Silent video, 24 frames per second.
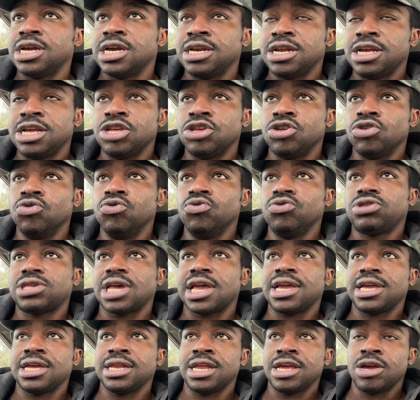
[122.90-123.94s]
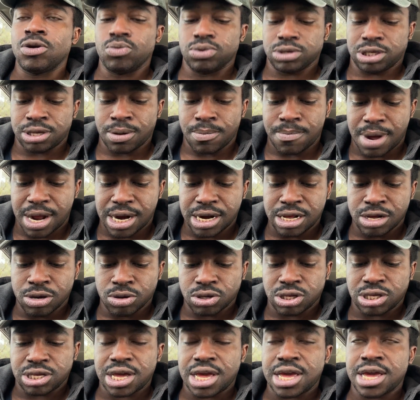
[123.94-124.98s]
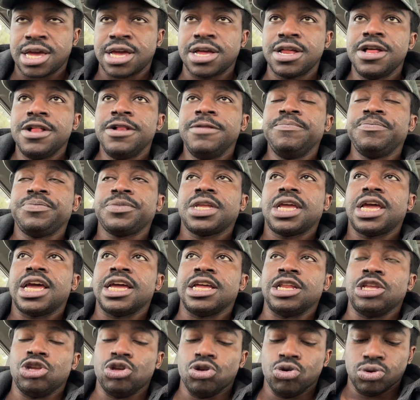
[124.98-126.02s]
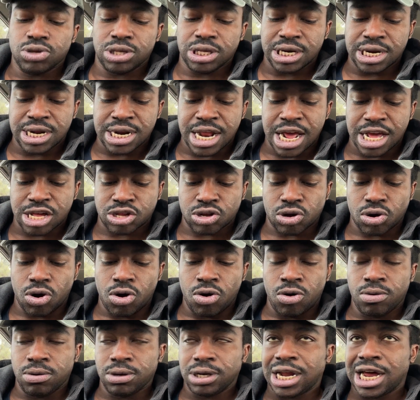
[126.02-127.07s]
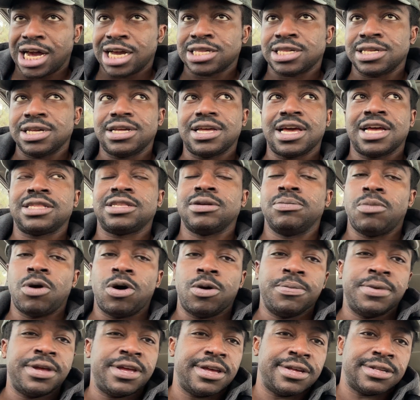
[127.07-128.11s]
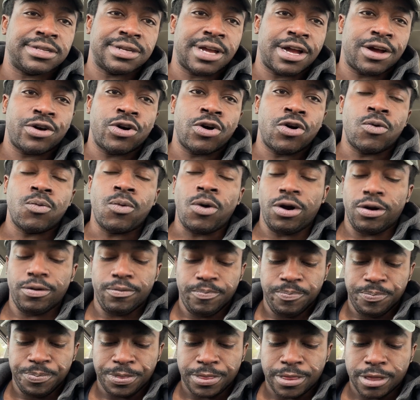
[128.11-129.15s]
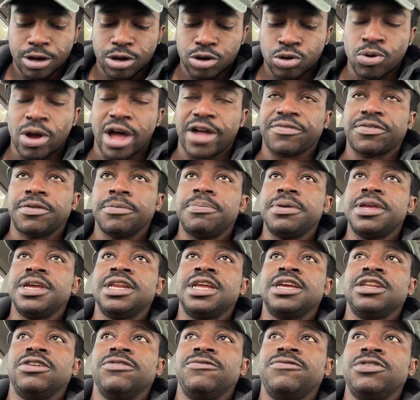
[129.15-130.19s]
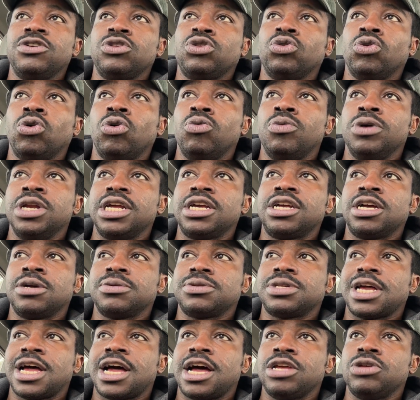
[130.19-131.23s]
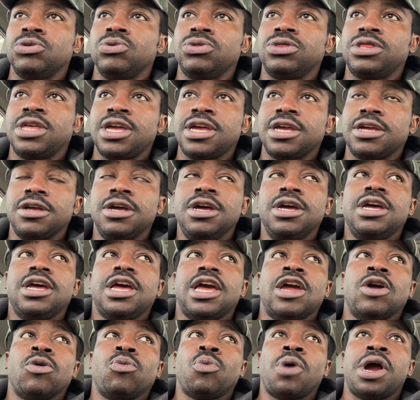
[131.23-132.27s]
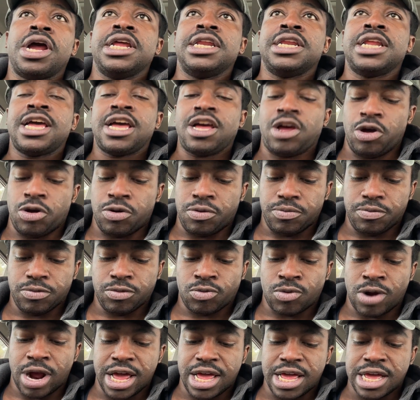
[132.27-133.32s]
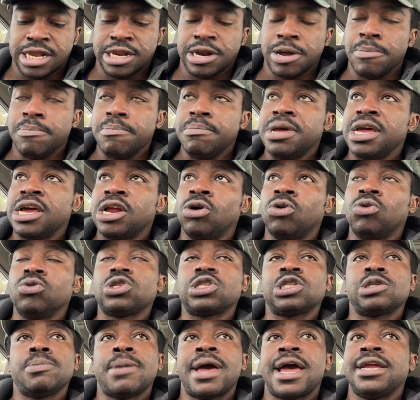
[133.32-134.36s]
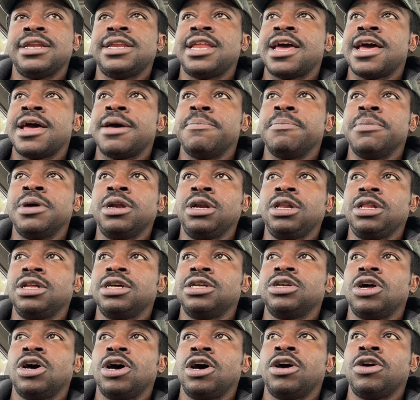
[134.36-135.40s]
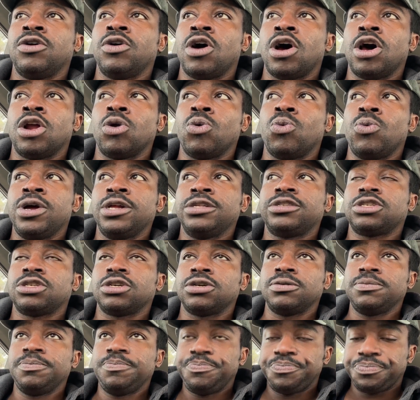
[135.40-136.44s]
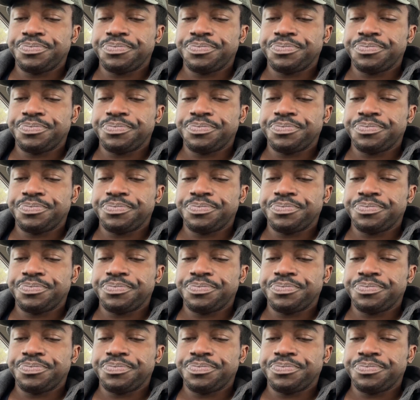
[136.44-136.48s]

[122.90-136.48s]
any you taking in with somebody else saying and using it as your own logic at the moment is not going to work. You have to be an individual when it comes to how you think. And right now, right in the middle, smack dab middle of, of, of the winter,